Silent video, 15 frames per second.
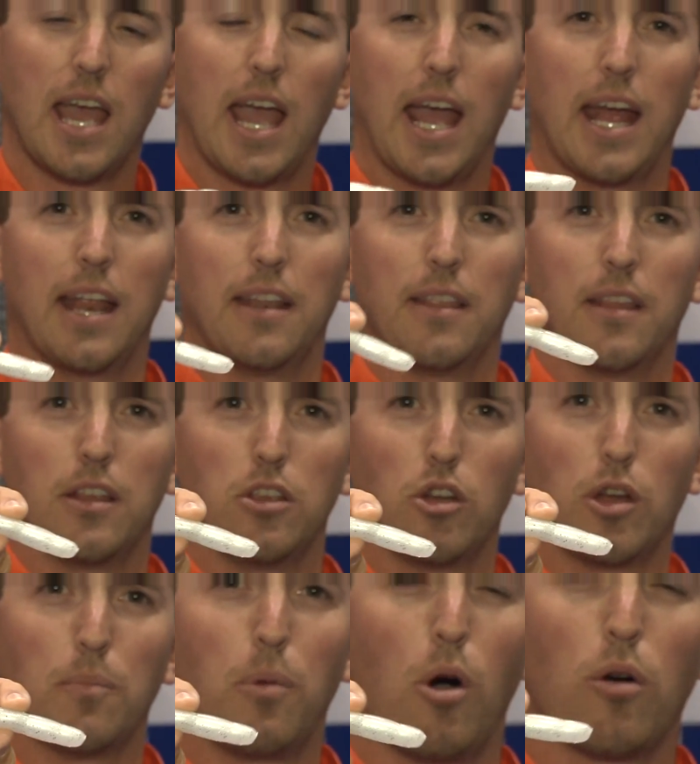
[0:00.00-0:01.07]
And
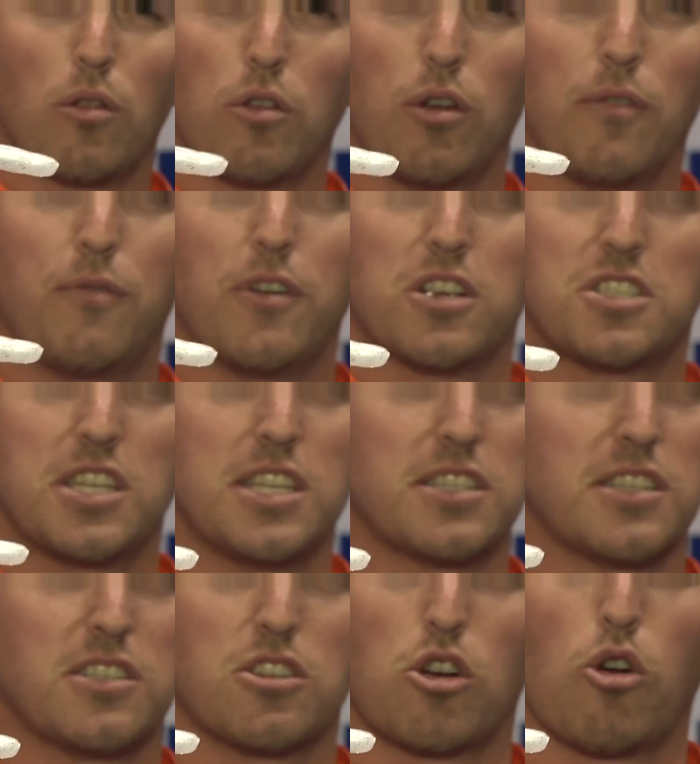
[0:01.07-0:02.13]
you can fish these.
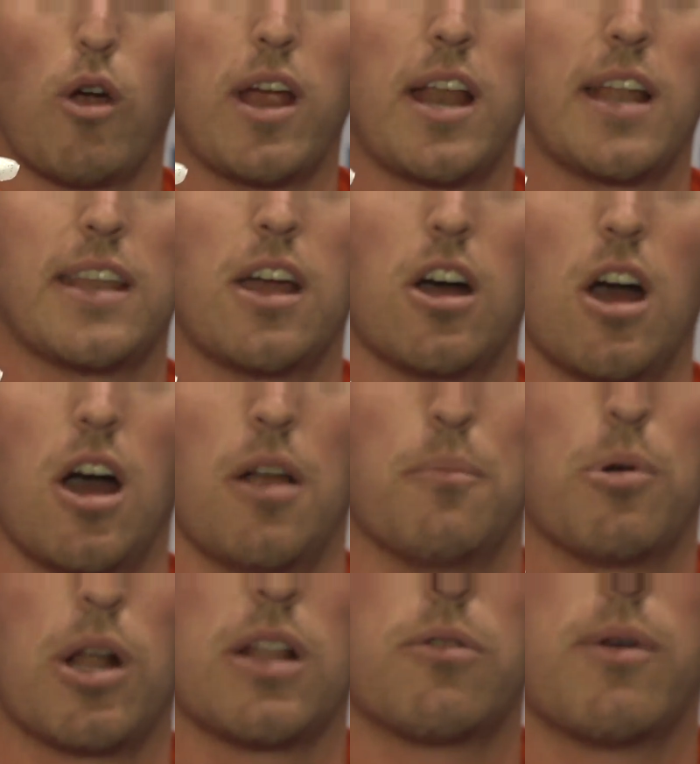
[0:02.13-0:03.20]
These are great on the
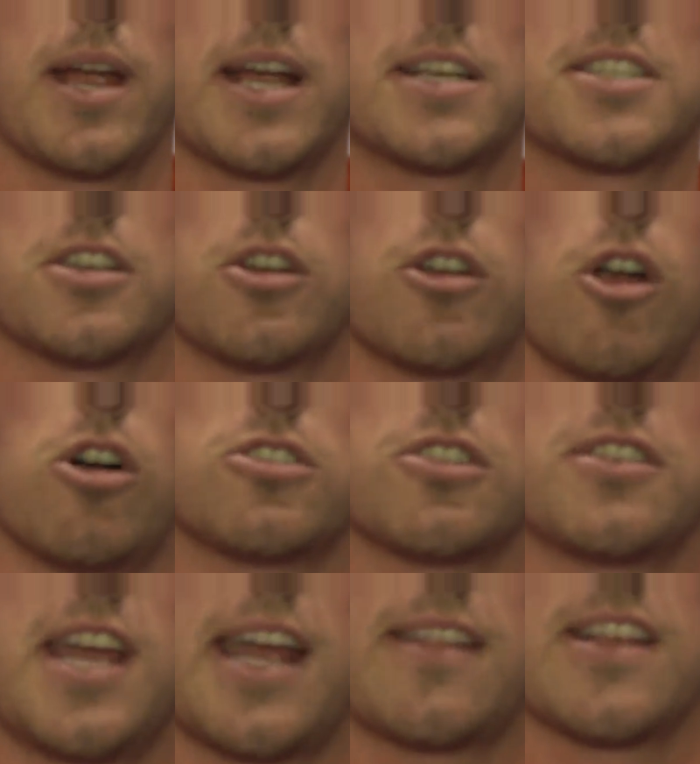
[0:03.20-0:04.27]
umbrella rigs. You can also
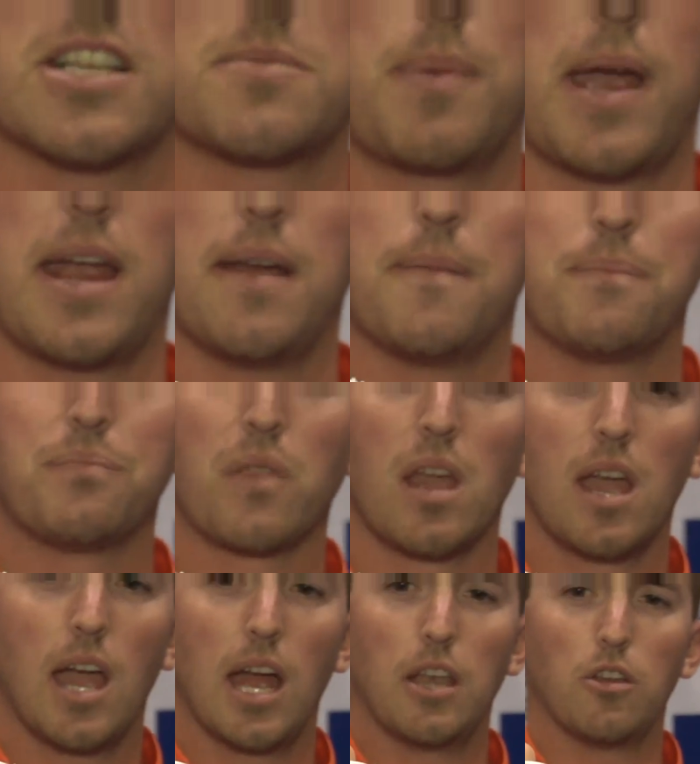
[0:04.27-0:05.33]
take this bait
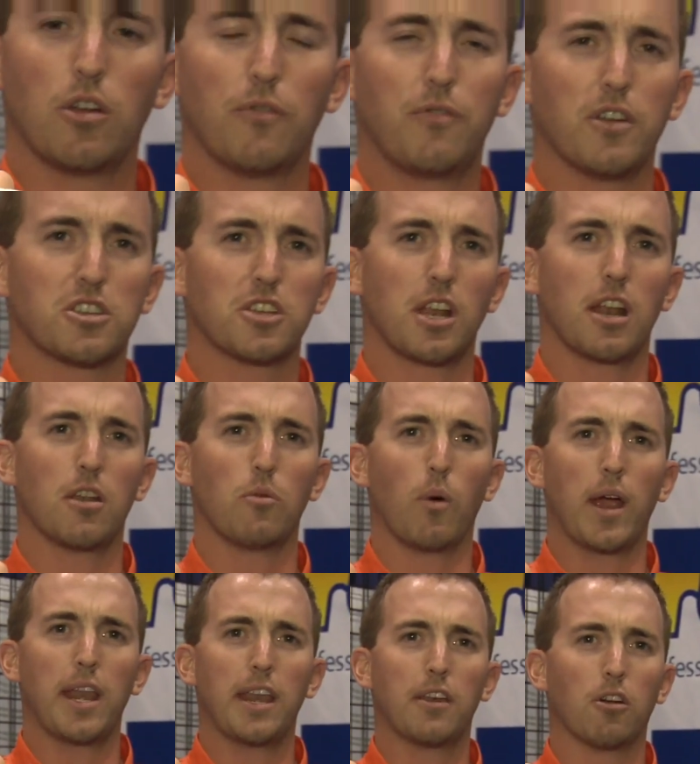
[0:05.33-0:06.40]
and you can fish it on a
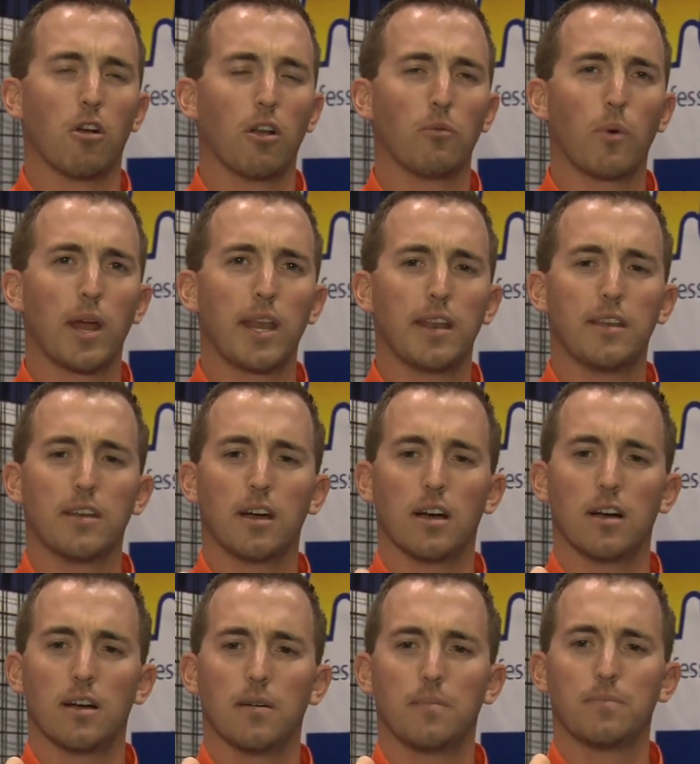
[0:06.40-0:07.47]
weighted or unweighted
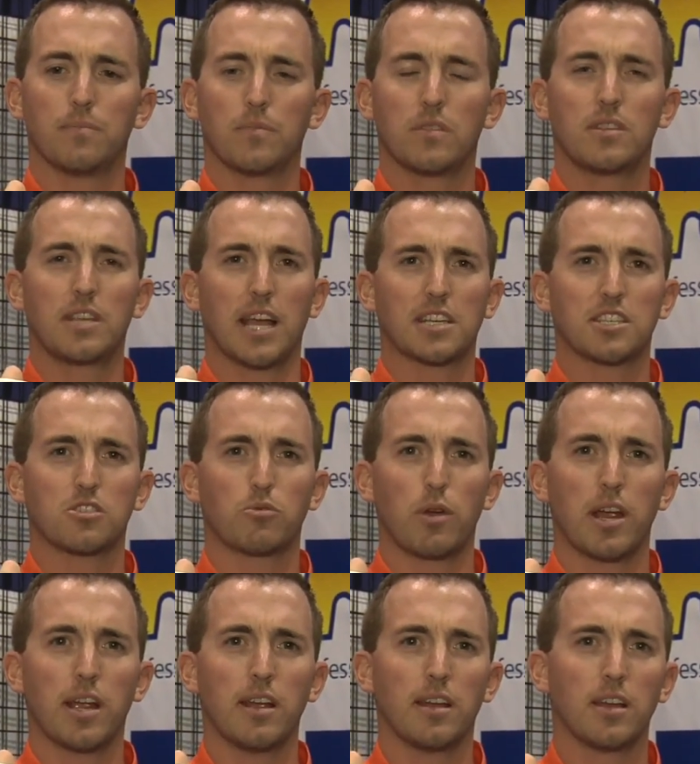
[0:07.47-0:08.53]
Texas
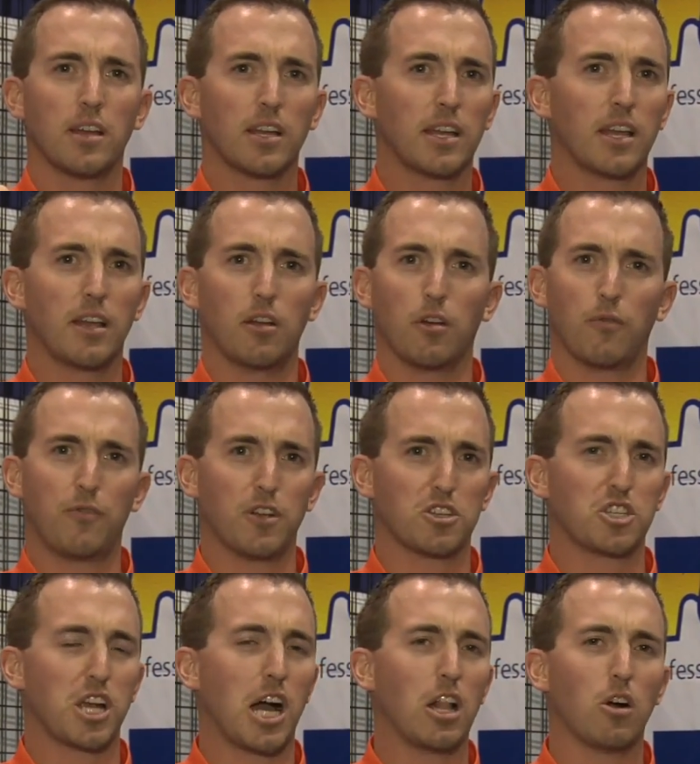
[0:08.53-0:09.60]
rig. You know, fish
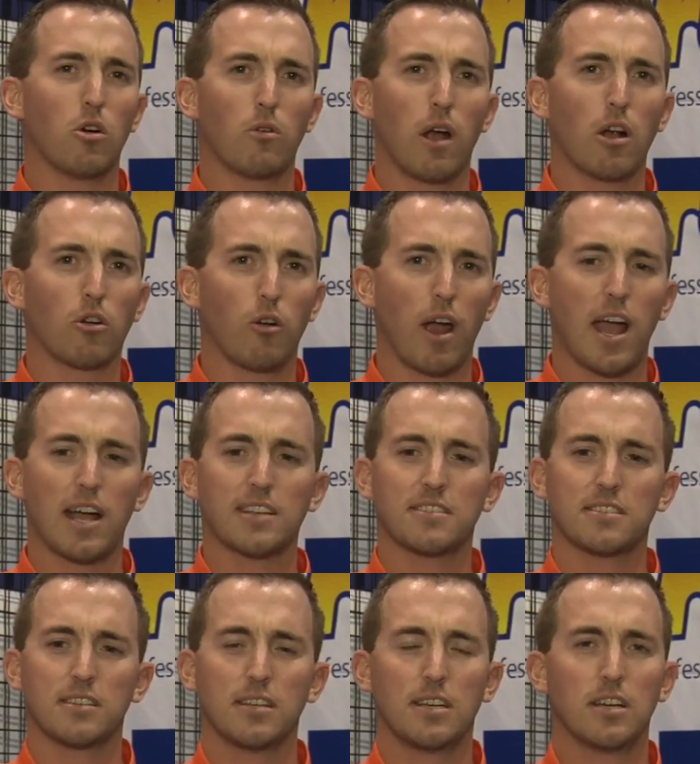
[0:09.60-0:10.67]
shallow around
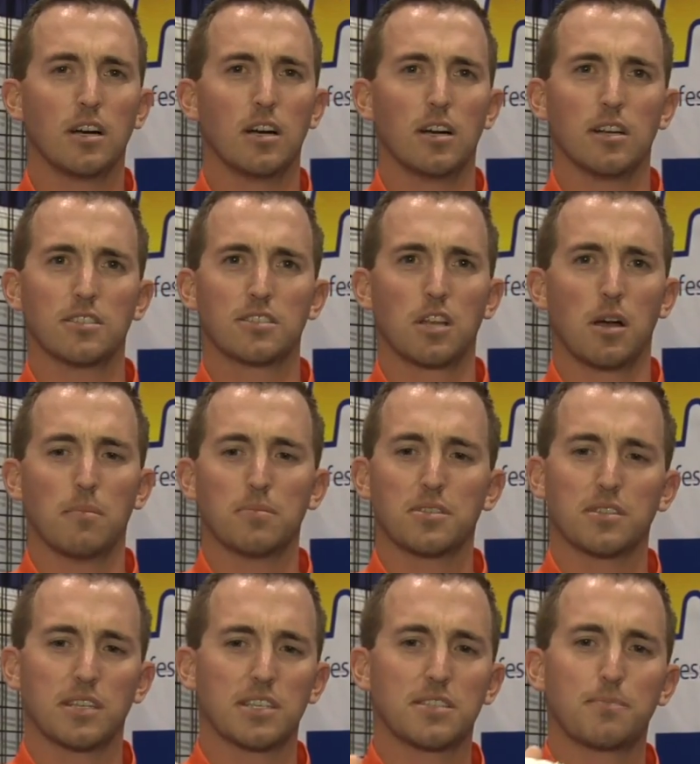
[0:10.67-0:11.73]
grass,
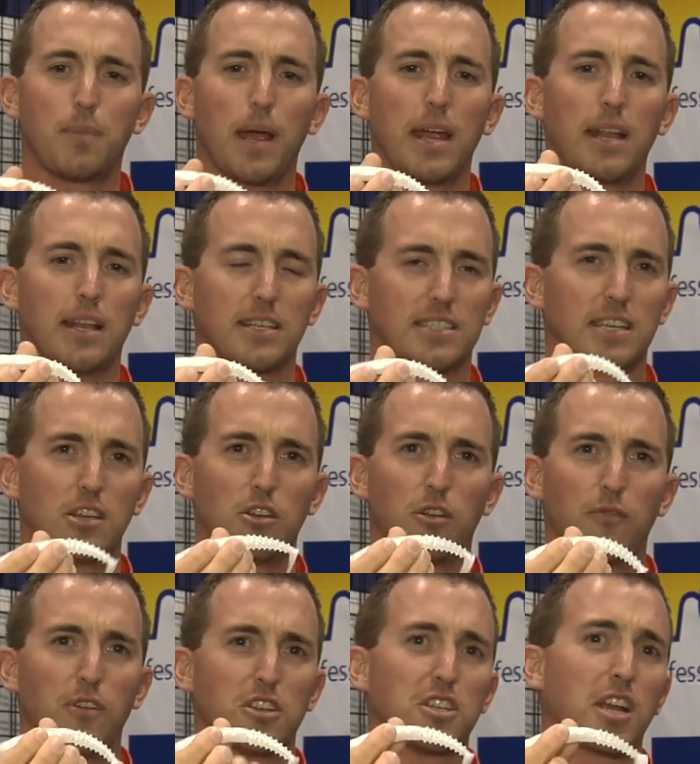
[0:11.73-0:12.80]
stumps. This bait is, you
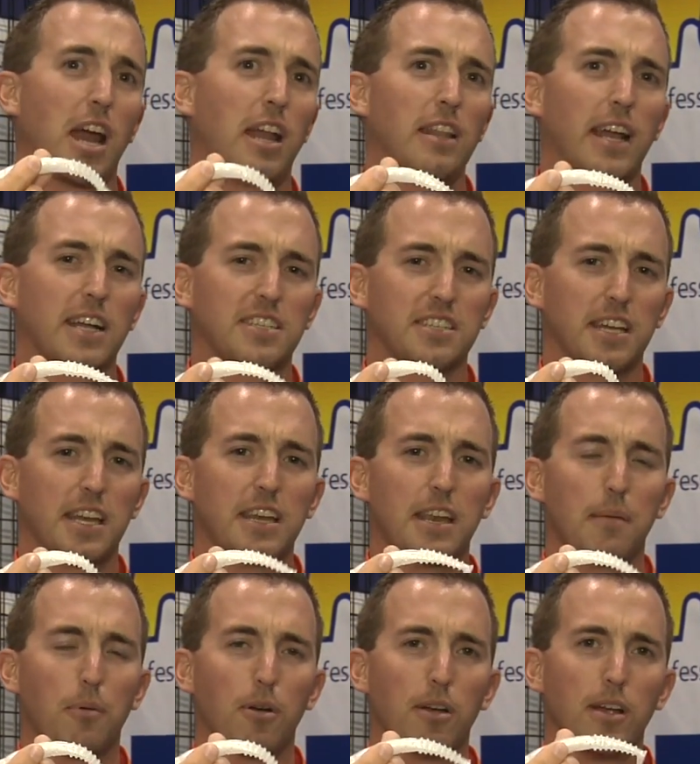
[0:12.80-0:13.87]
can fish it kind of like a skinny
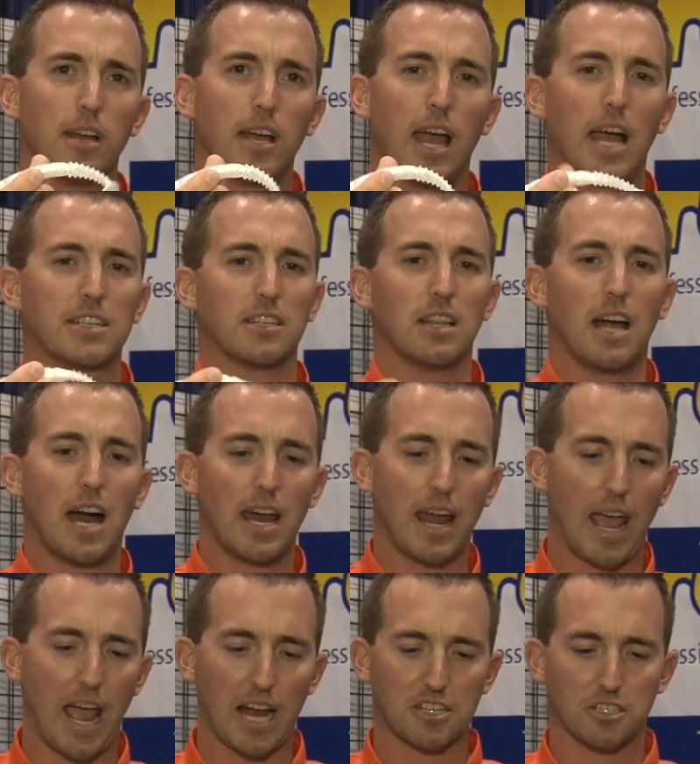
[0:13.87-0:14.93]
dipper. Has a lot of
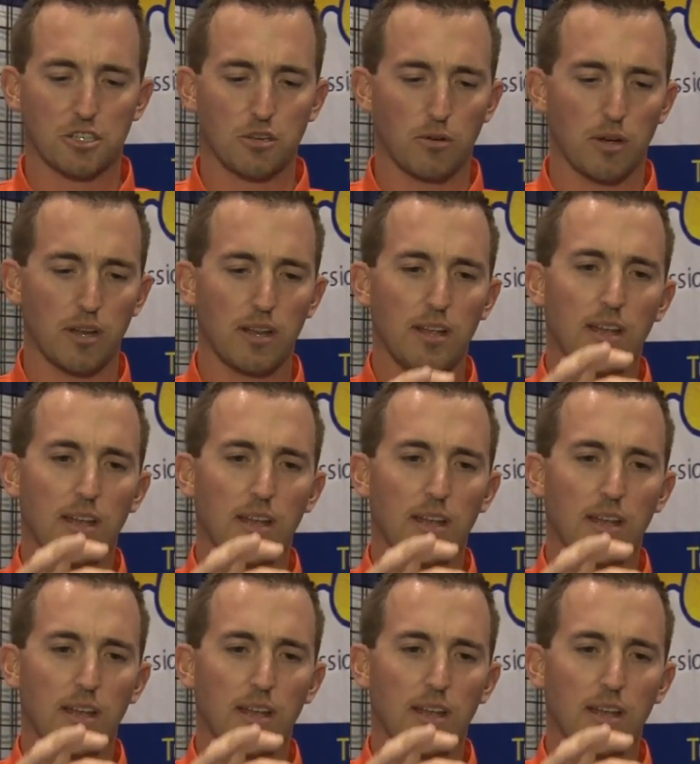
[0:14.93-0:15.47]
action to it.